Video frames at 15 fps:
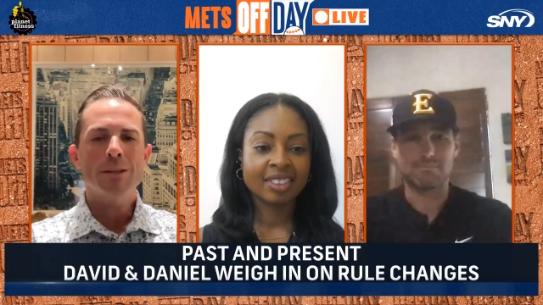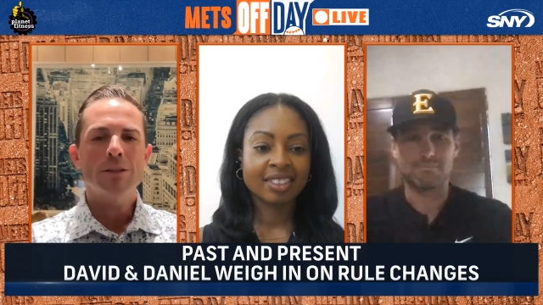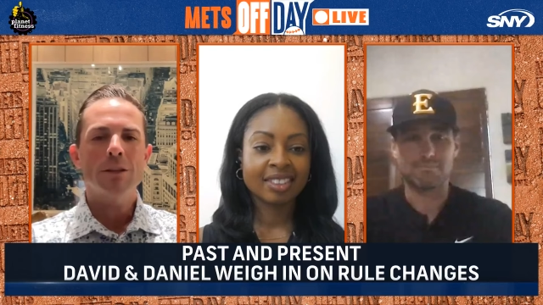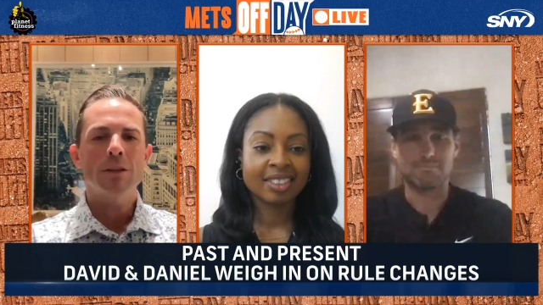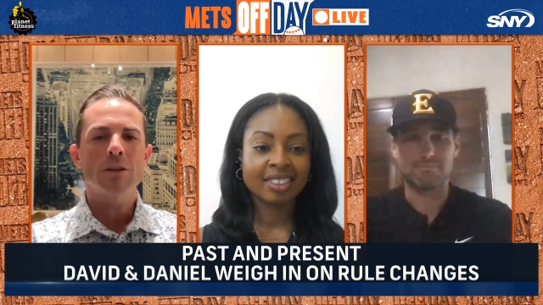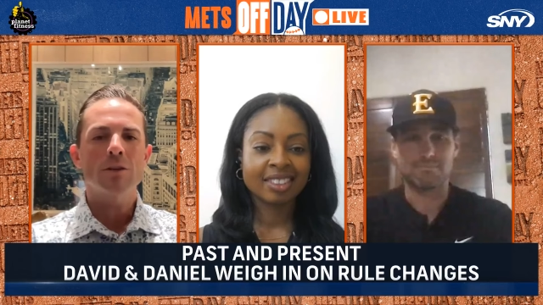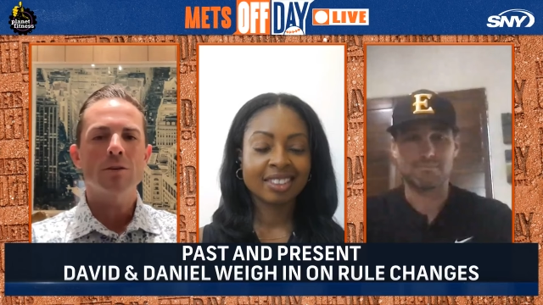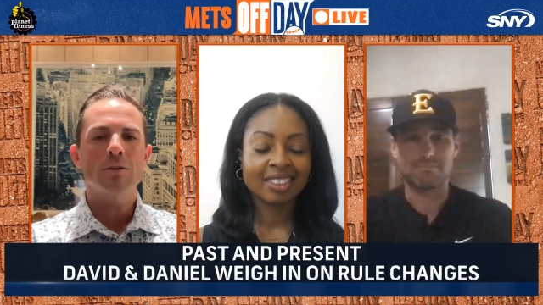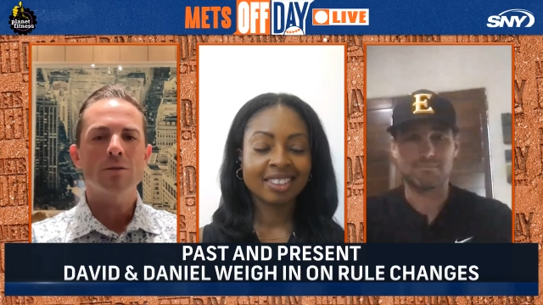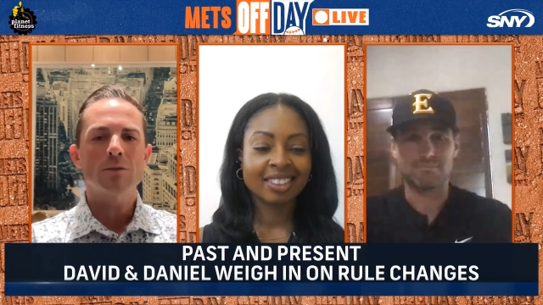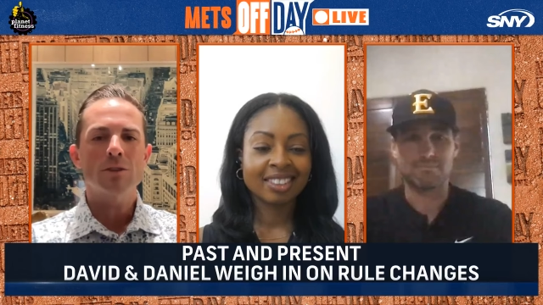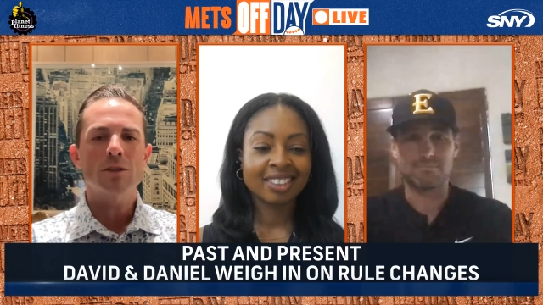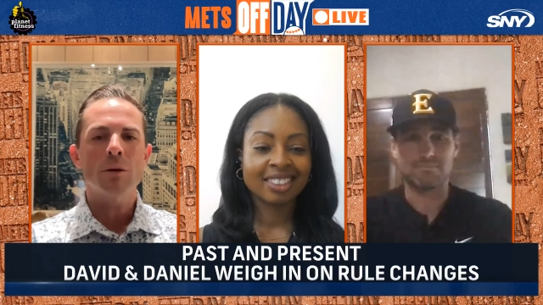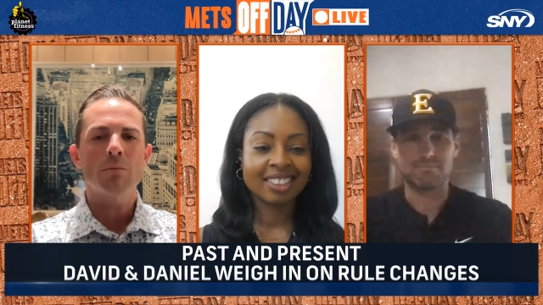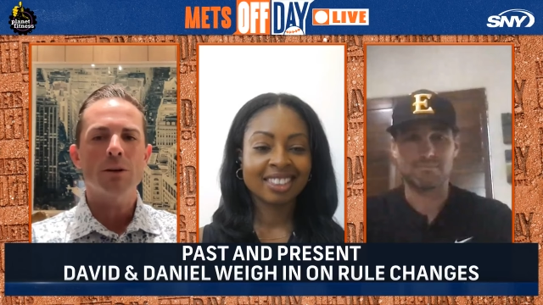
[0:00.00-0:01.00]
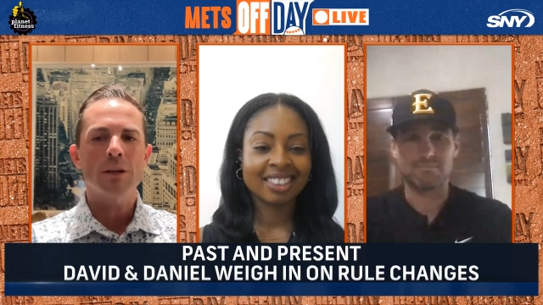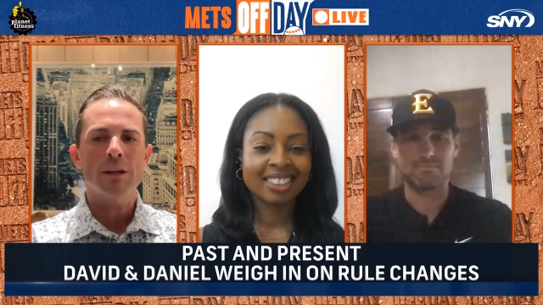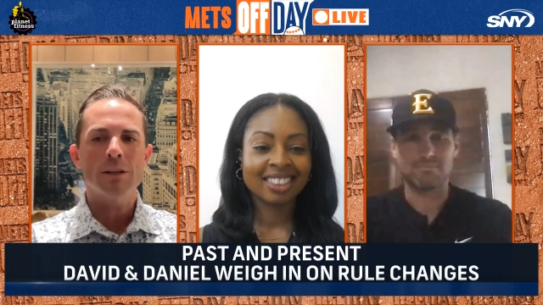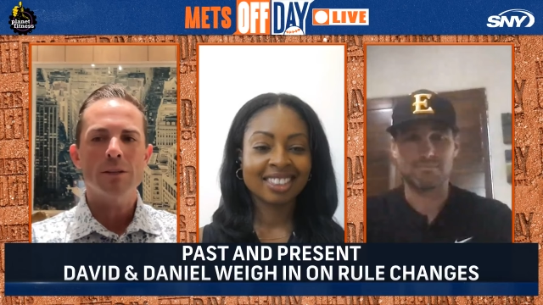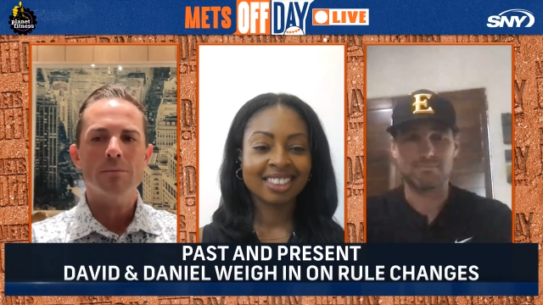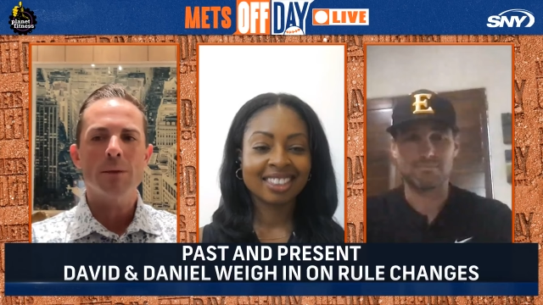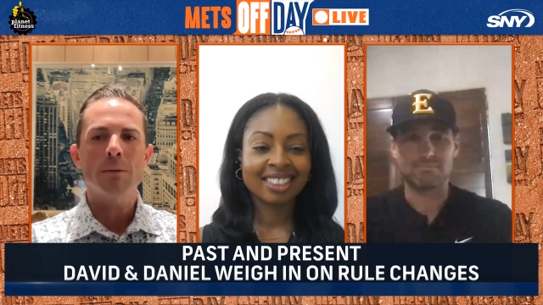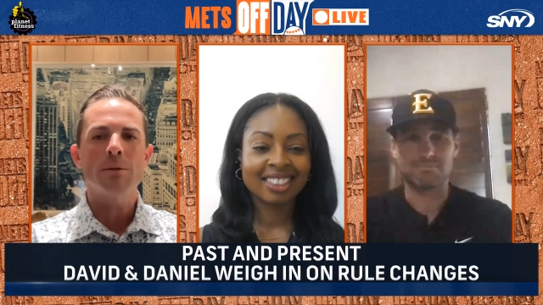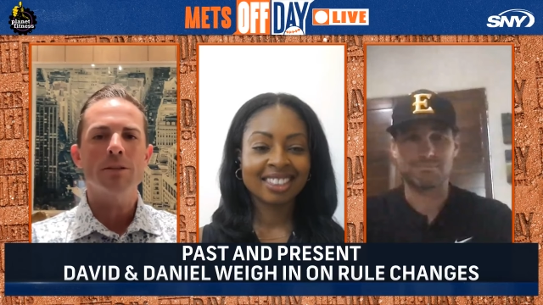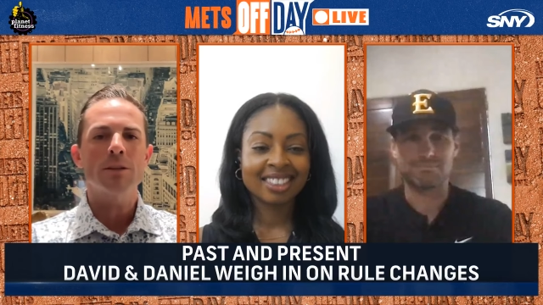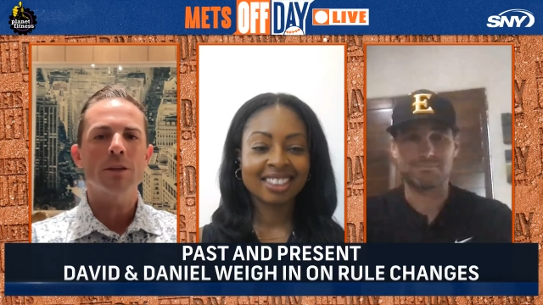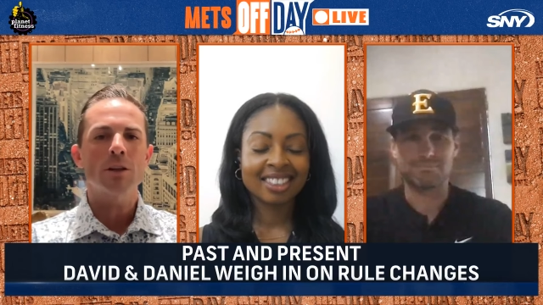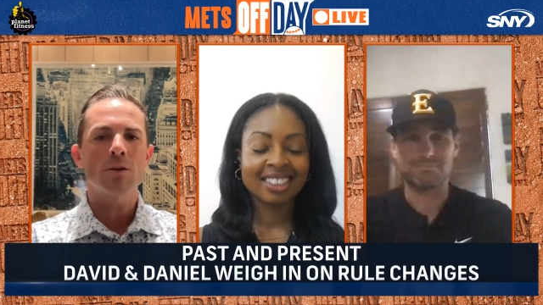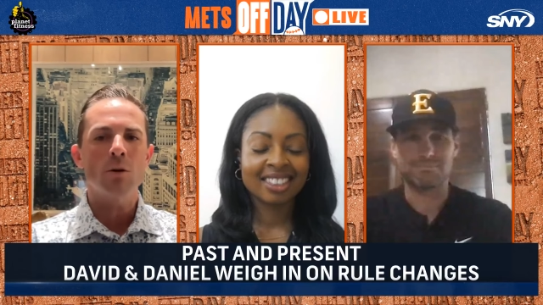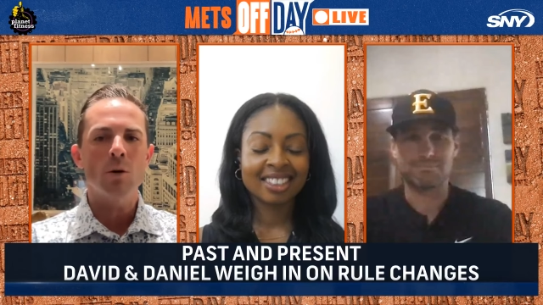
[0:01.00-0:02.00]
Speaker 1: it's a little stubbornness, maybe it's a
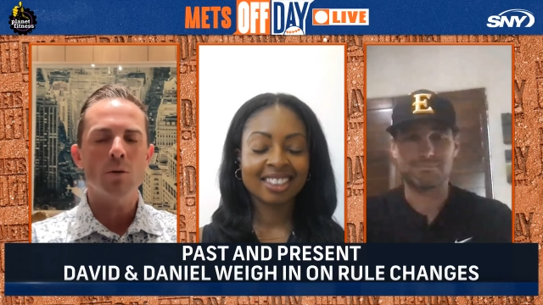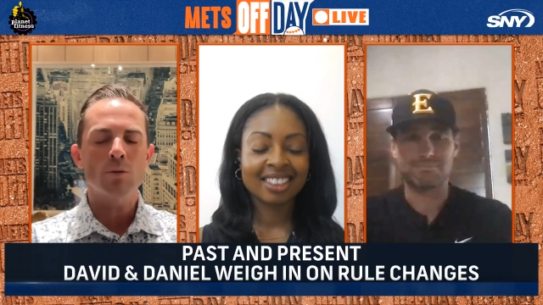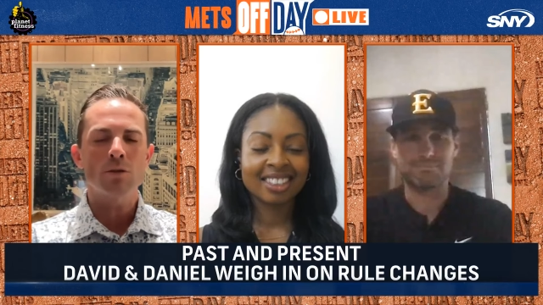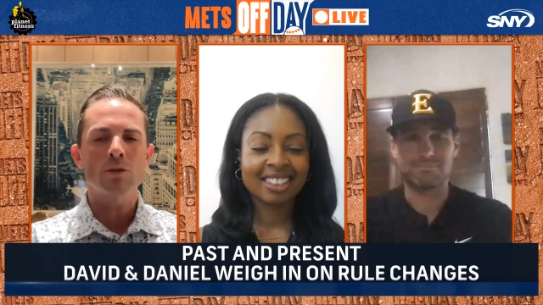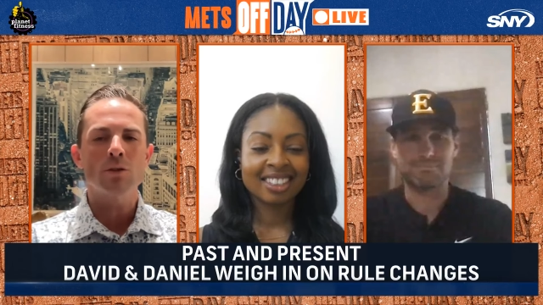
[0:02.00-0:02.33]
little old